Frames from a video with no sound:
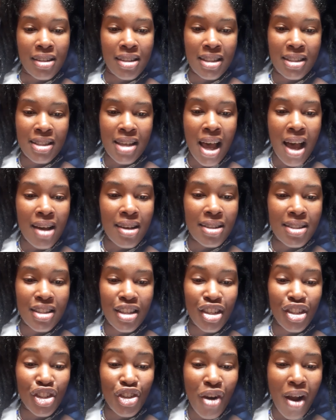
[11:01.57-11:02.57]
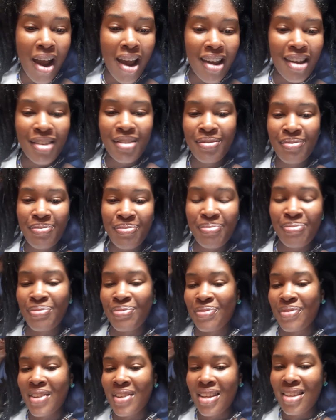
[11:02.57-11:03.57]
detox a try.
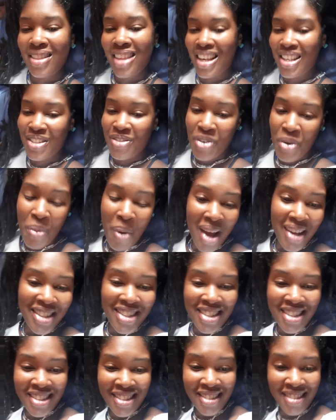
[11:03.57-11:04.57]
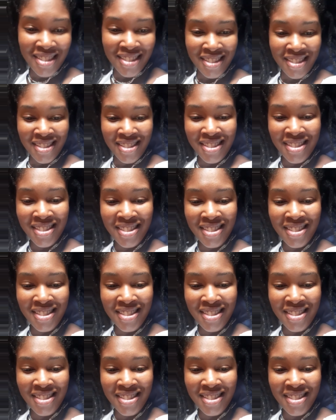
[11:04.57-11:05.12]
Thanks for watching.